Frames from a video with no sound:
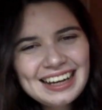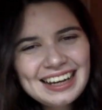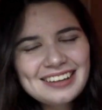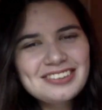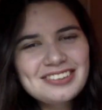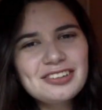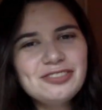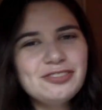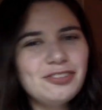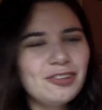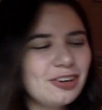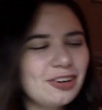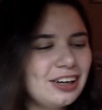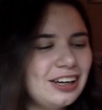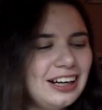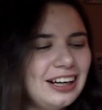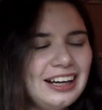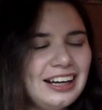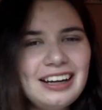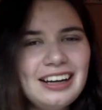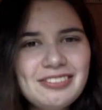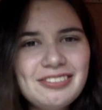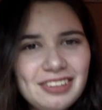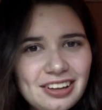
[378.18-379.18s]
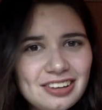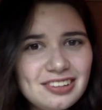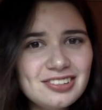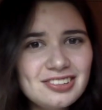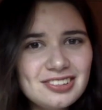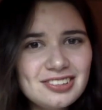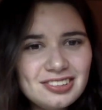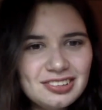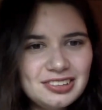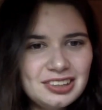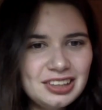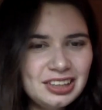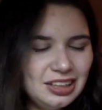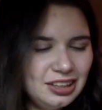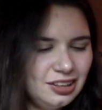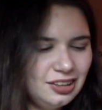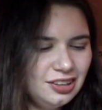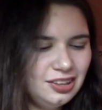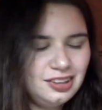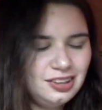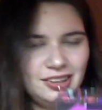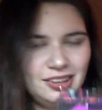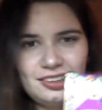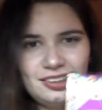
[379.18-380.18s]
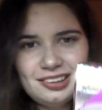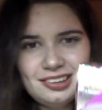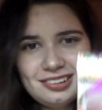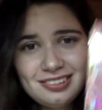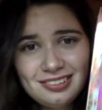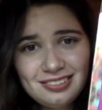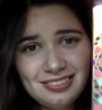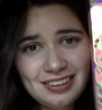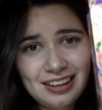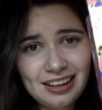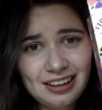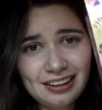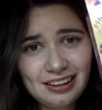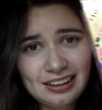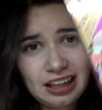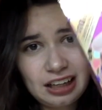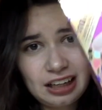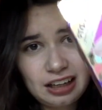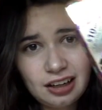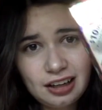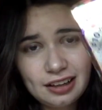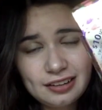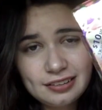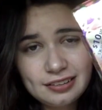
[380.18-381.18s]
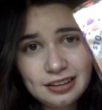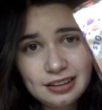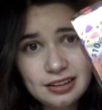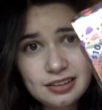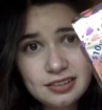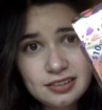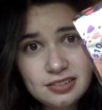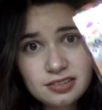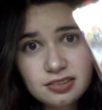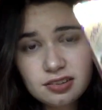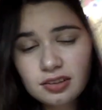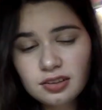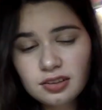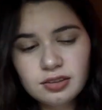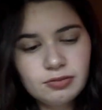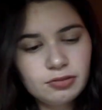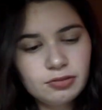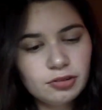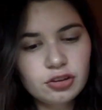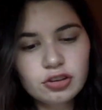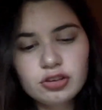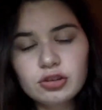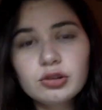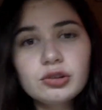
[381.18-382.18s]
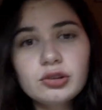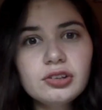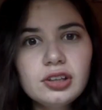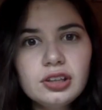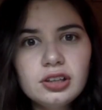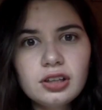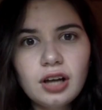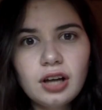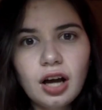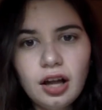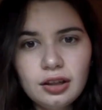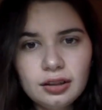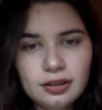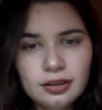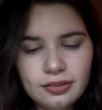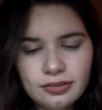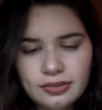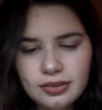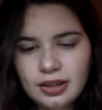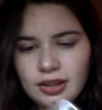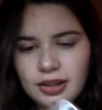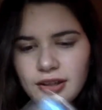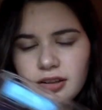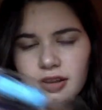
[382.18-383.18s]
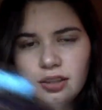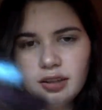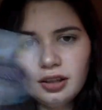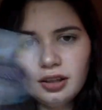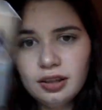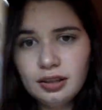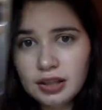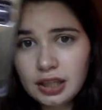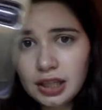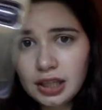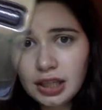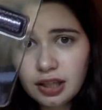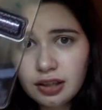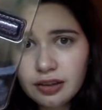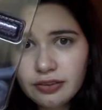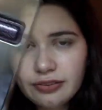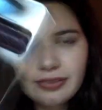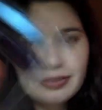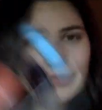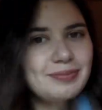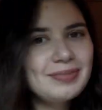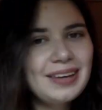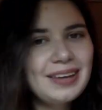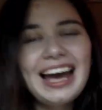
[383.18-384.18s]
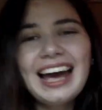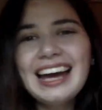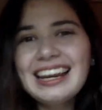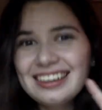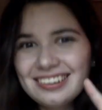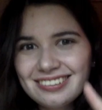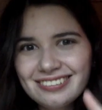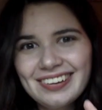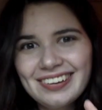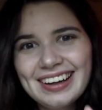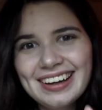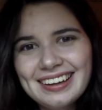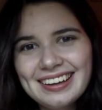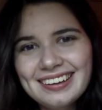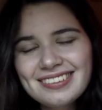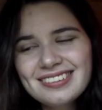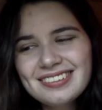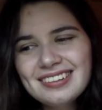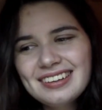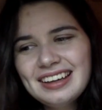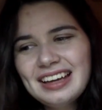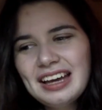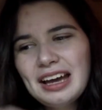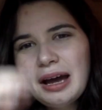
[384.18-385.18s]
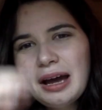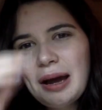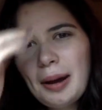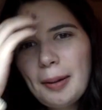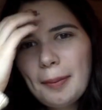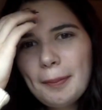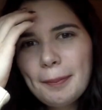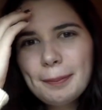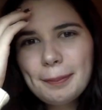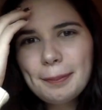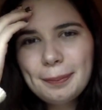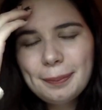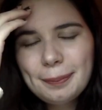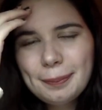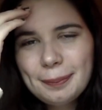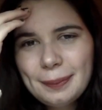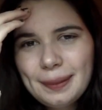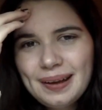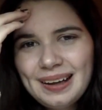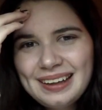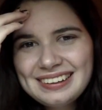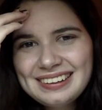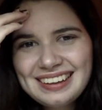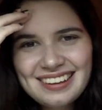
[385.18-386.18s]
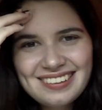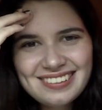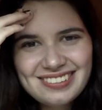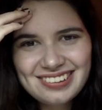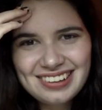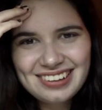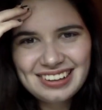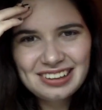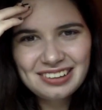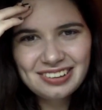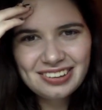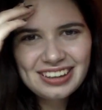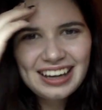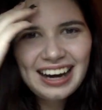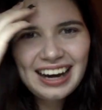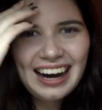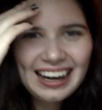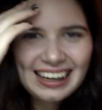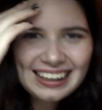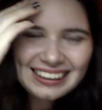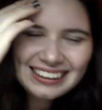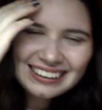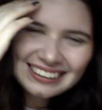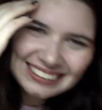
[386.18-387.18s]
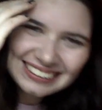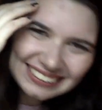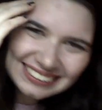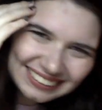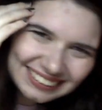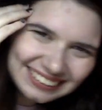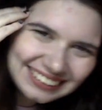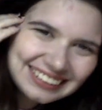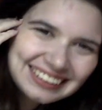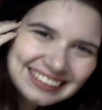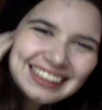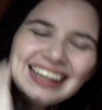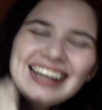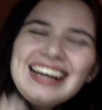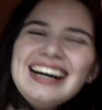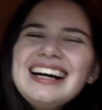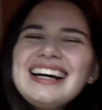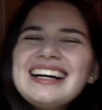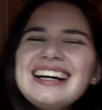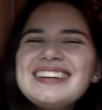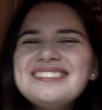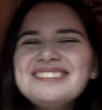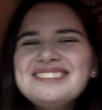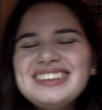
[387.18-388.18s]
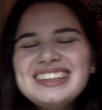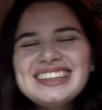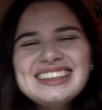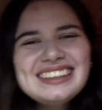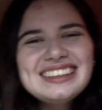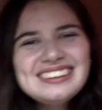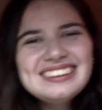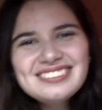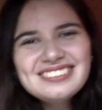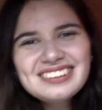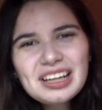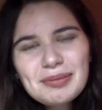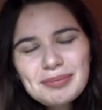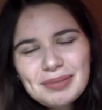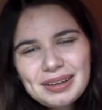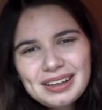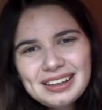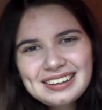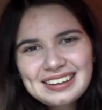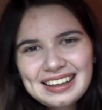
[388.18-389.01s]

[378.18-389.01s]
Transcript: Sephora. I went there and I got this for $13. Like, look at this. Anyways, I lost train of thought. But you know what I mean?